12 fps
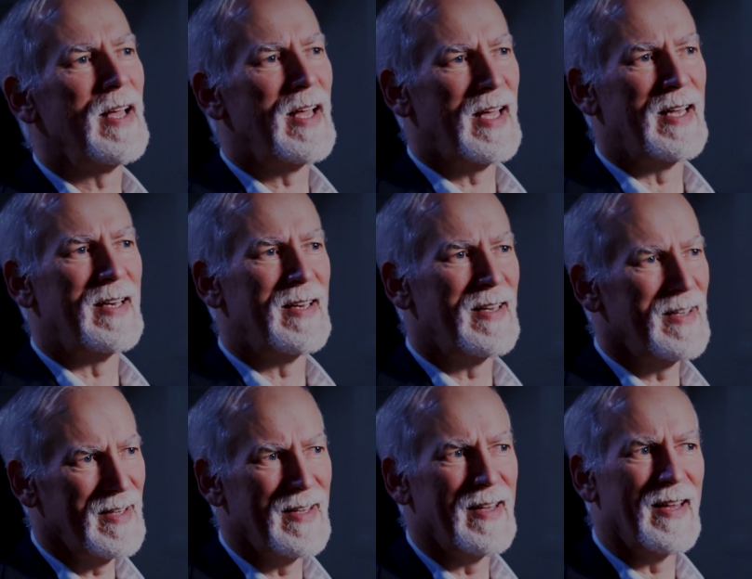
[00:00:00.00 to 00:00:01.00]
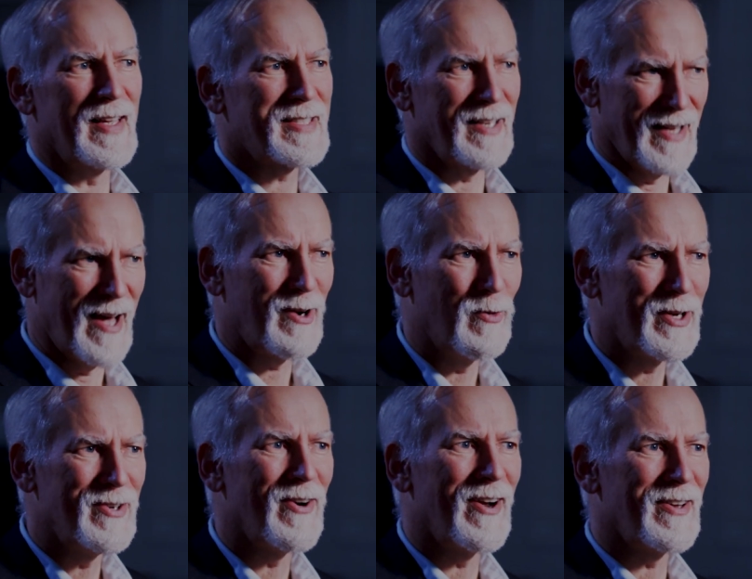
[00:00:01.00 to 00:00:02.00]
And that's a lot of
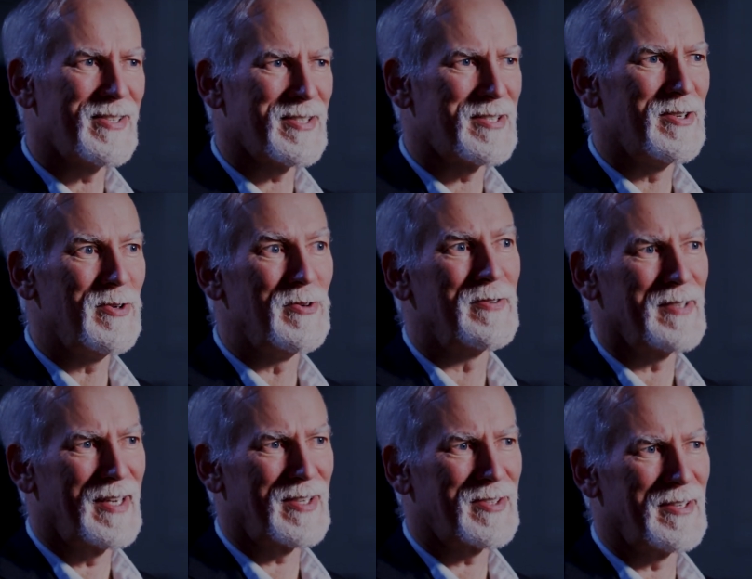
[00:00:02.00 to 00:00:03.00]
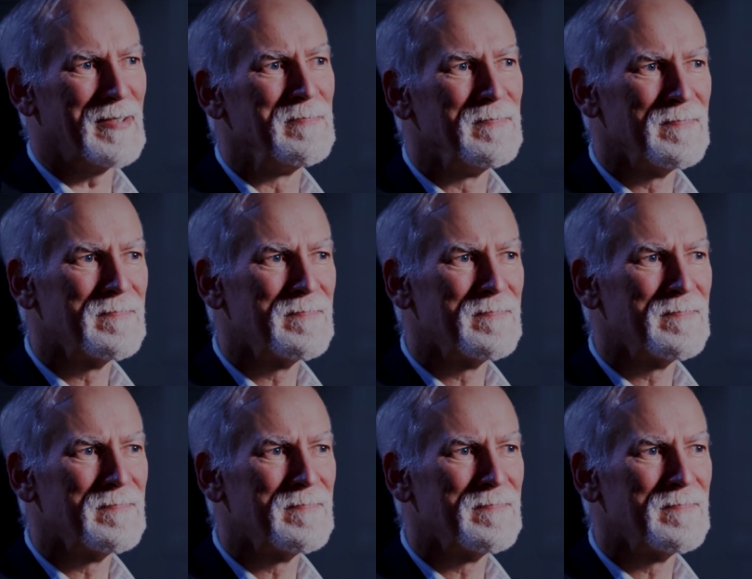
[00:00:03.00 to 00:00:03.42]
what neurologists do, actually.